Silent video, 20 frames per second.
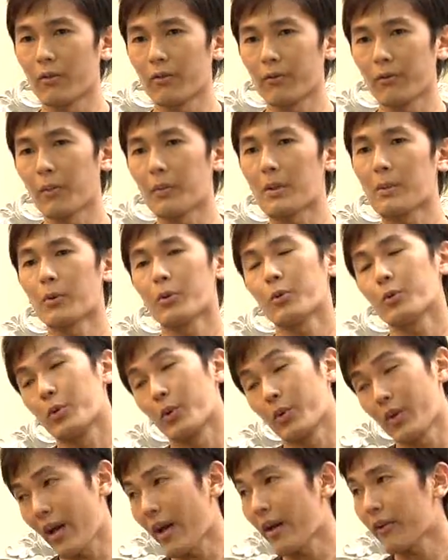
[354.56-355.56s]
For people who
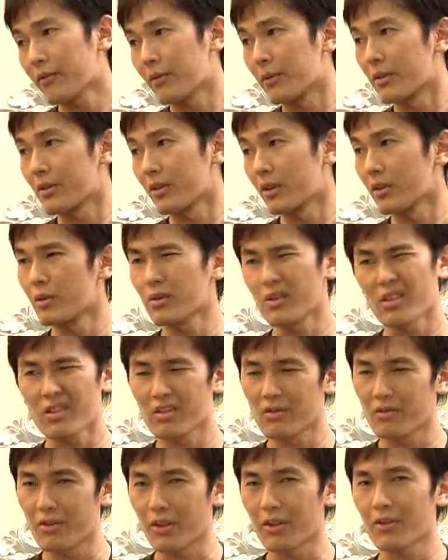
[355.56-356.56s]
don't have the skills,
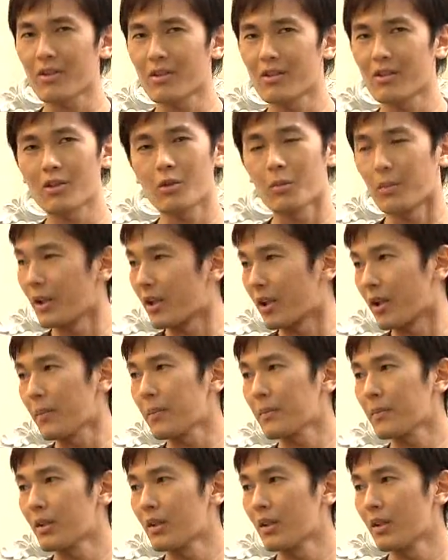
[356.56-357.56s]
it's very easy to pick up,
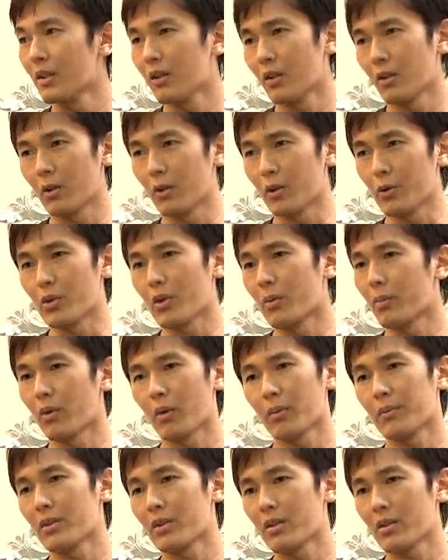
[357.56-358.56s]
or you can
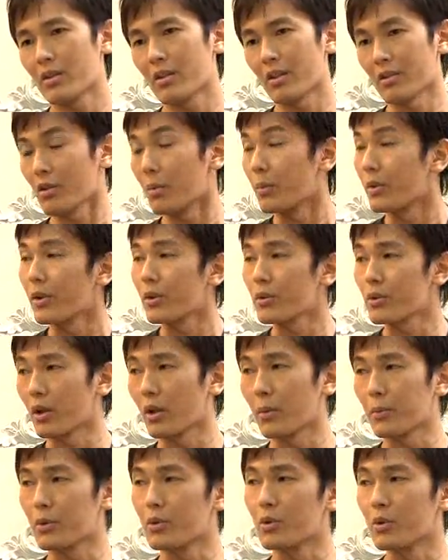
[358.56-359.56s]
probably get someone else to
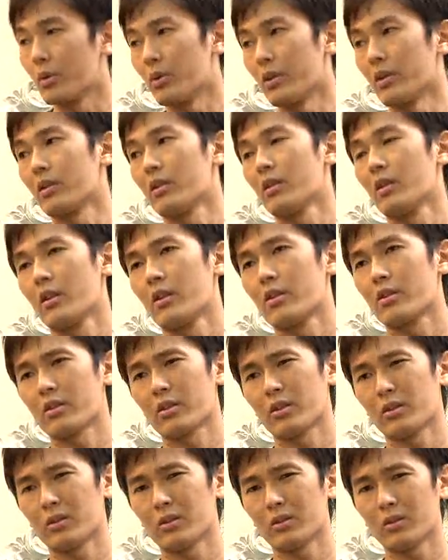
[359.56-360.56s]
help you do it.
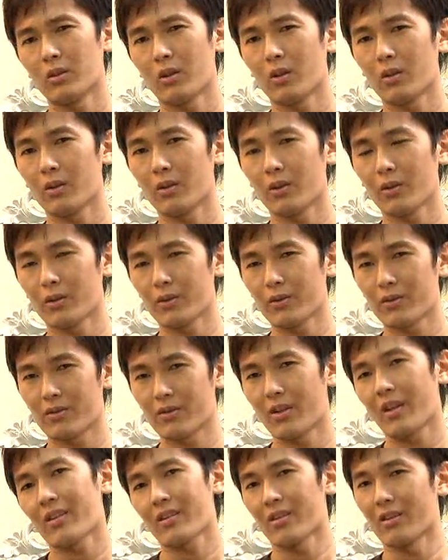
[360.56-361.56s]
So
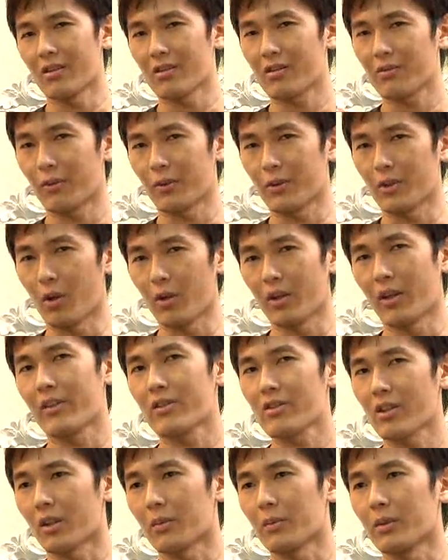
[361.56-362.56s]
that is for the online
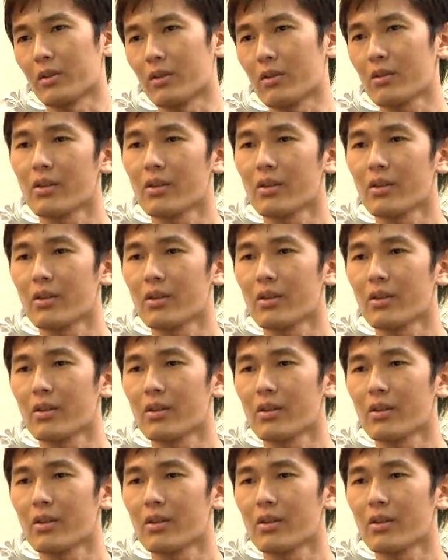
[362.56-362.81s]
segment.